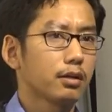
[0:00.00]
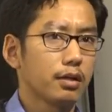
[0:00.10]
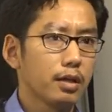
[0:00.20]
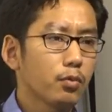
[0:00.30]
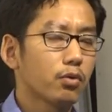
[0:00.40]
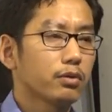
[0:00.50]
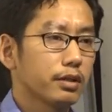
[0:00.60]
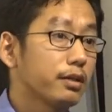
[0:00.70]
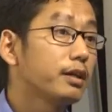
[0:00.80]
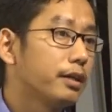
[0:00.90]
game called
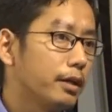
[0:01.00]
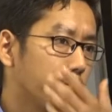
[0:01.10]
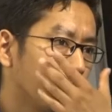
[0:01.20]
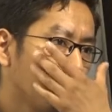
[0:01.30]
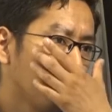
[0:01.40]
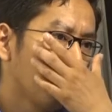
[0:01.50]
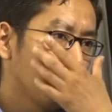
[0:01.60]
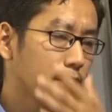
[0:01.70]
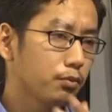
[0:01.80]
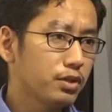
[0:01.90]
the Great Game,
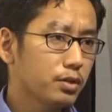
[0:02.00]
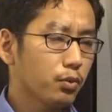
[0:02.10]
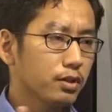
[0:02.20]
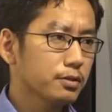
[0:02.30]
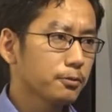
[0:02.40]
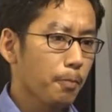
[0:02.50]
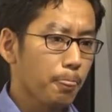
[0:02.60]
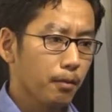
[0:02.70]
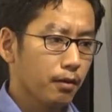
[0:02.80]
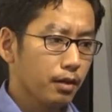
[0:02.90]
which was
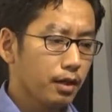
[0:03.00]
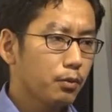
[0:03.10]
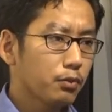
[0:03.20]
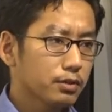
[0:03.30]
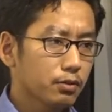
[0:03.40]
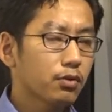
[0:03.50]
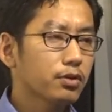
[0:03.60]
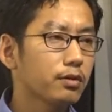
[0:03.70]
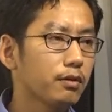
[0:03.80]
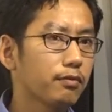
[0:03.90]

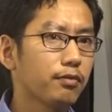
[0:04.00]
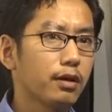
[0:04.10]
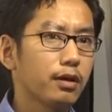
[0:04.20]
question of